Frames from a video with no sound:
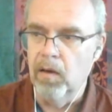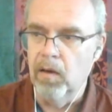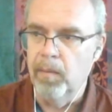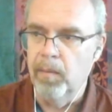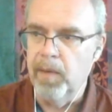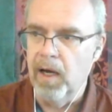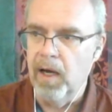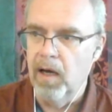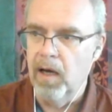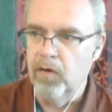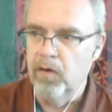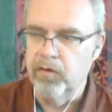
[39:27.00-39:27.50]
the
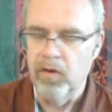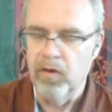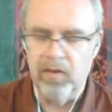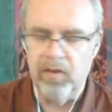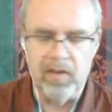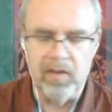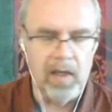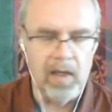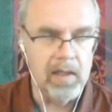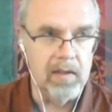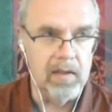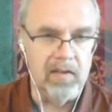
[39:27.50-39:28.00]
Opera of
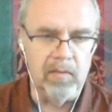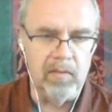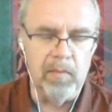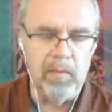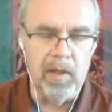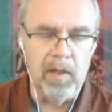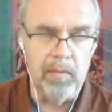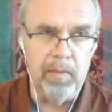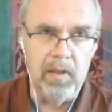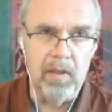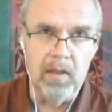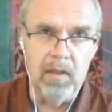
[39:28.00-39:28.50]
Lausanne is
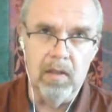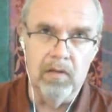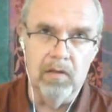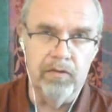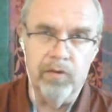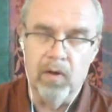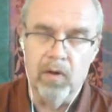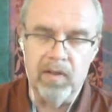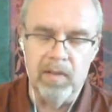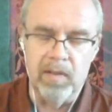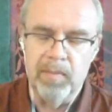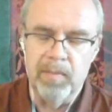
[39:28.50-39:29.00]
maybe
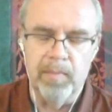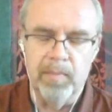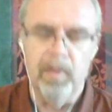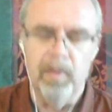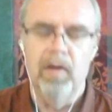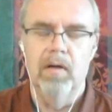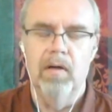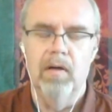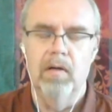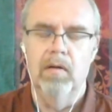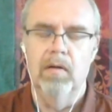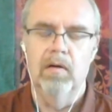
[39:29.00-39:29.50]
forty
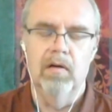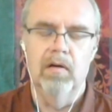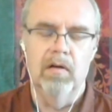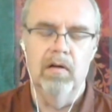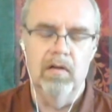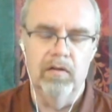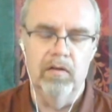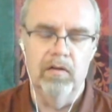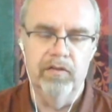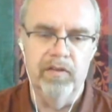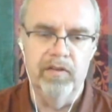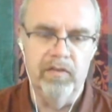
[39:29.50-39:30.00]
people
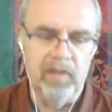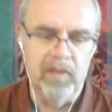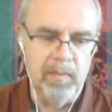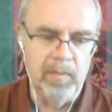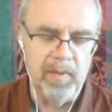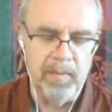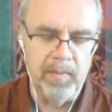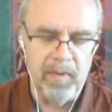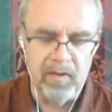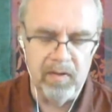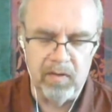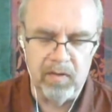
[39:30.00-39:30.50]
or fifty
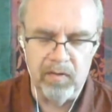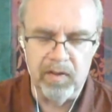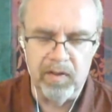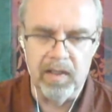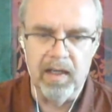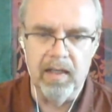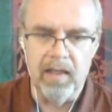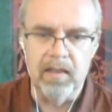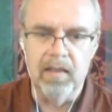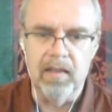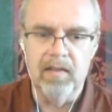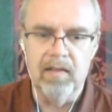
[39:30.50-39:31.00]
people,
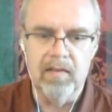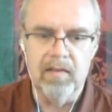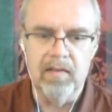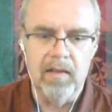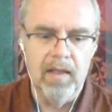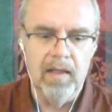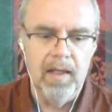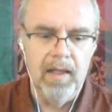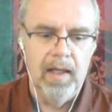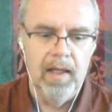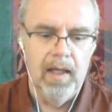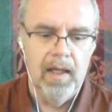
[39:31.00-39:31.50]
something like this.
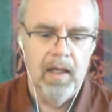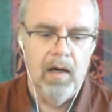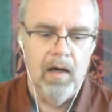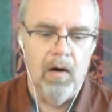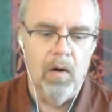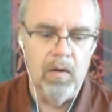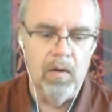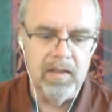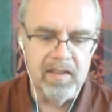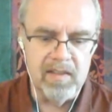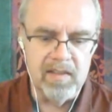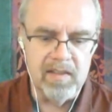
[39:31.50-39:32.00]

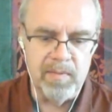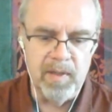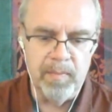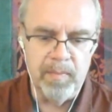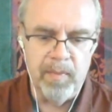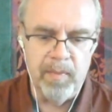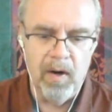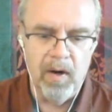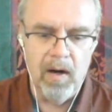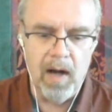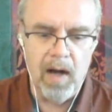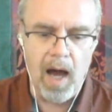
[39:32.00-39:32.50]
All these
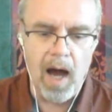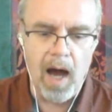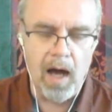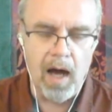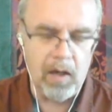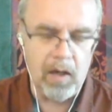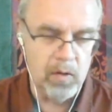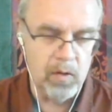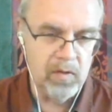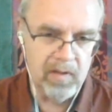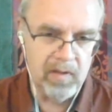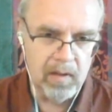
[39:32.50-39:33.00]
people
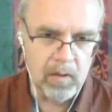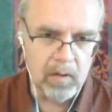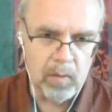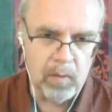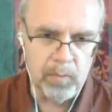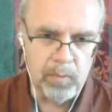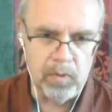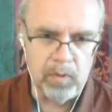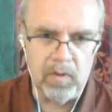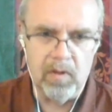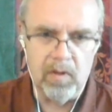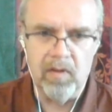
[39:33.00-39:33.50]
are using
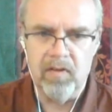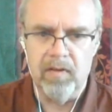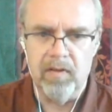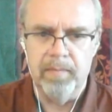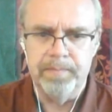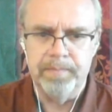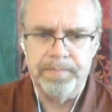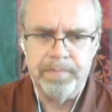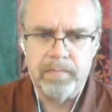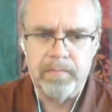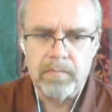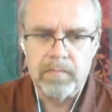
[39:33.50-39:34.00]
computers.
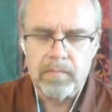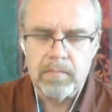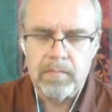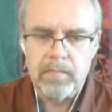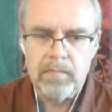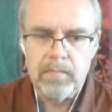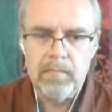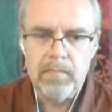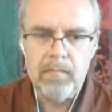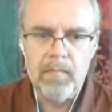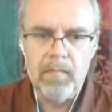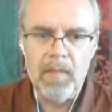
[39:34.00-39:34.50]

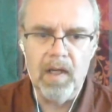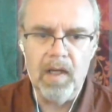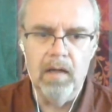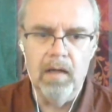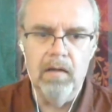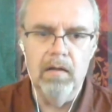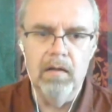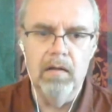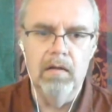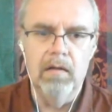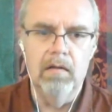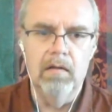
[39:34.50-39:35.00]

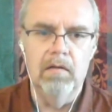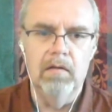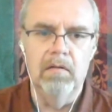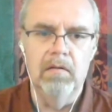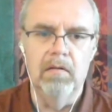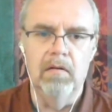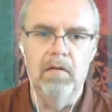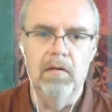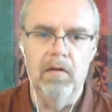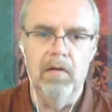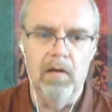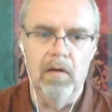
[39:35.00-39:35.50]

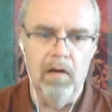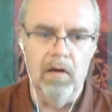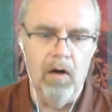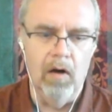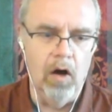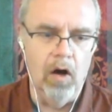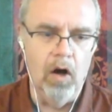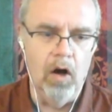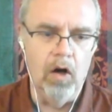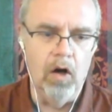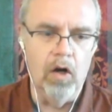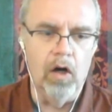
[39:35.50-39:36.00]
Uh,
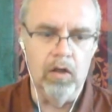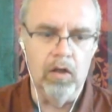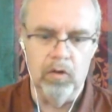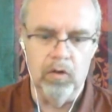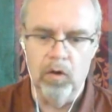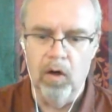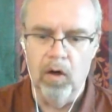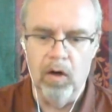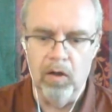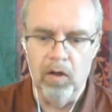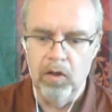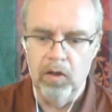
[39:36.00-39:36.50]
a, a lot
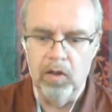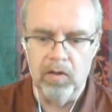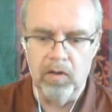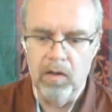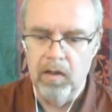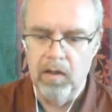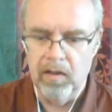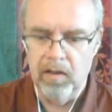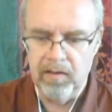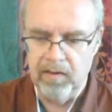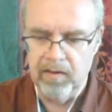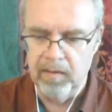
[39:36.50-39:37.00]
or not a
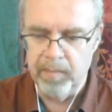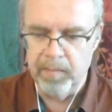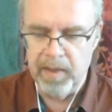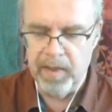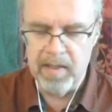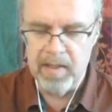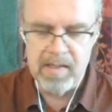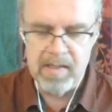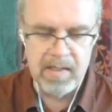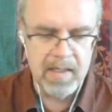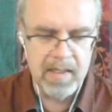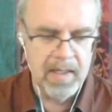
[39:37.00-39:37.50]
lot,
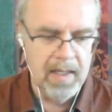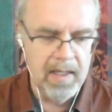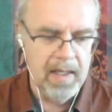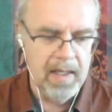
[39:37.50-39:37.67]
depends.